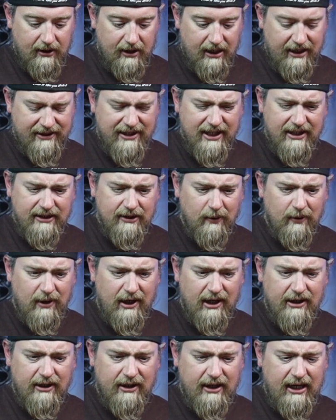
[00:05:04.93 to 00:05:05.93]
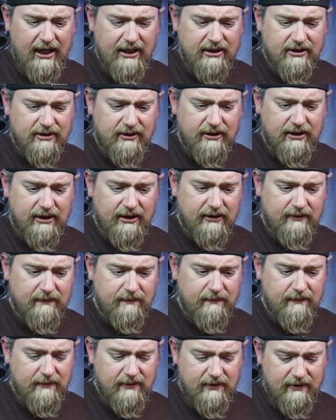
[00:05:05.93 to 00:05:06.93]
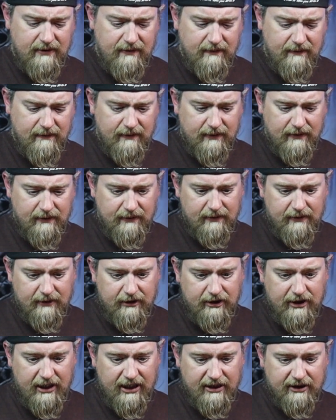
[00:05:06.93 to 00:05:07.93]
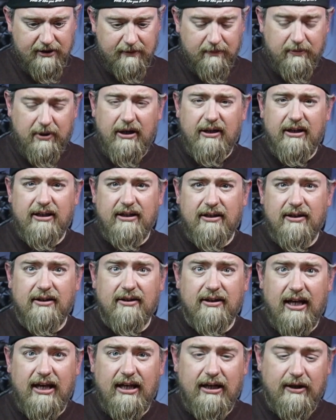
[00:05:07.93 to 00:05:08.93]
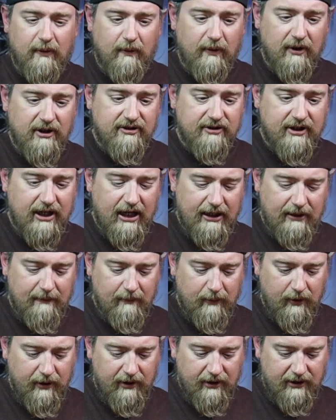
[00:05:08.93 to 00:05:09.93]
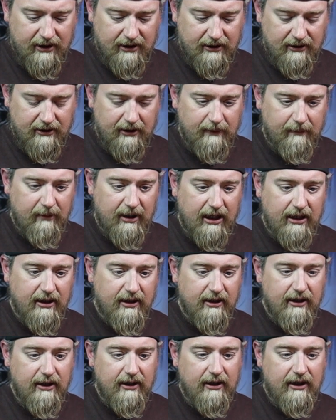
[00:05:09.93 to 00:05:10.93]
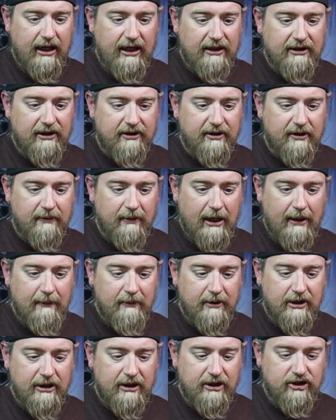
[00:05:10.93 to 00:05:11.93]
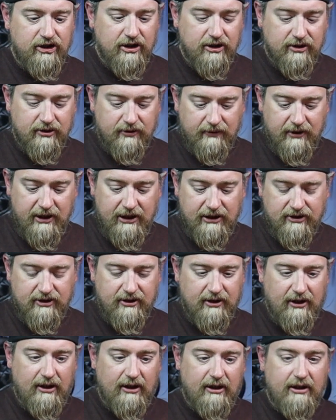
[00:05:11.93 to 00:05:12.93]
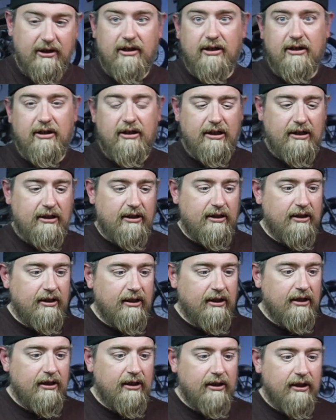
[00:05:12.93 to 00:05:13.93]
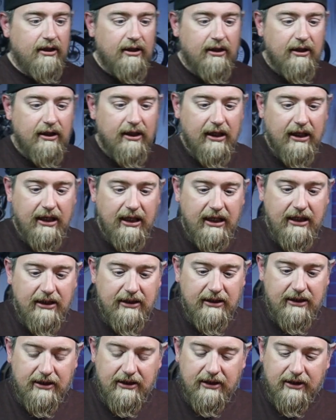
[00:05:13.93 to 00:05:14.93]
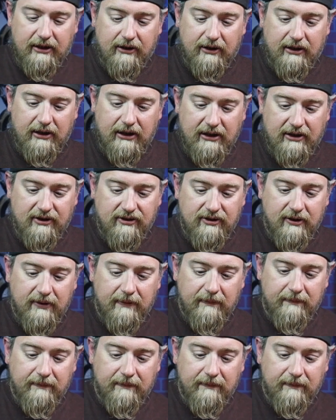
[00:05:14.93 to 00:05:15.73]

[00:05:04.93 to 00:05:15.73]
I think the water actually, you guys could probably hear that. It was kind of boiling a little bit. And the thermometer just reached 180 degrees,